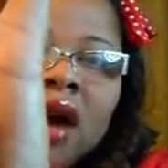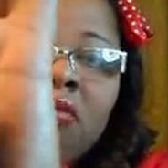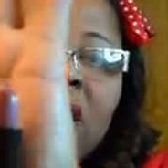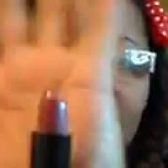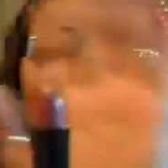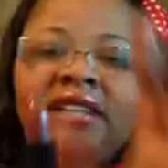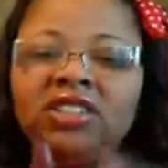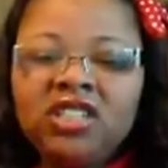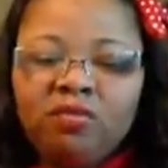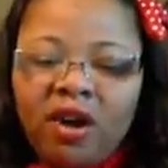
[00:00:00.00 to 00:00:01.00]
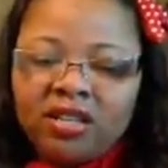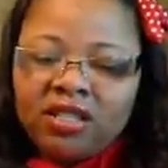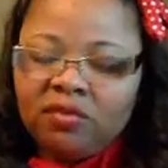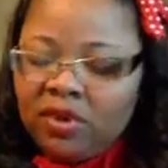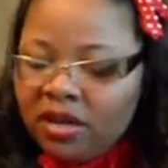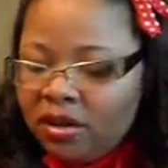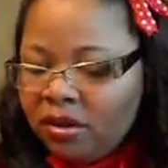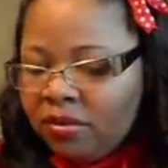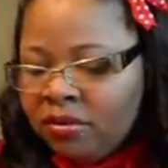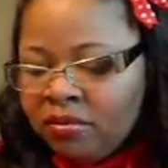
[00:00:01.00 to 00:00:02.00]
I'm glad I just bought some
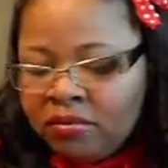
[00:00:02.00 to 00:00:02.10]
uh,